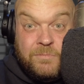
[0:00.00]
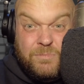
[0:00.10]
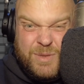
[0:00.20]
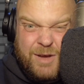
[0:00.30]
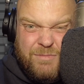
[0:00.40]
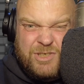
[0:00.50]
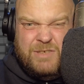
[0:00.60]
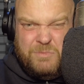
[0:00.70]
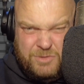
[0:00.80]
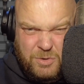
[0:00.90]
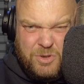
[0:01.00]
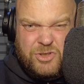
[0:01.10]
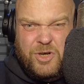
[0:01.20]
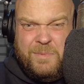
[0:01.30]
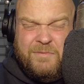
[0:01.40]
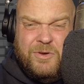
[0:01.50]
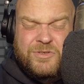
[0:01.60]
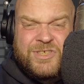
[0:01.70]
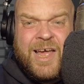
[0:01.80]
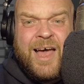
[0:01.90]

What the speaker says: without rushing? Do a good job, of course.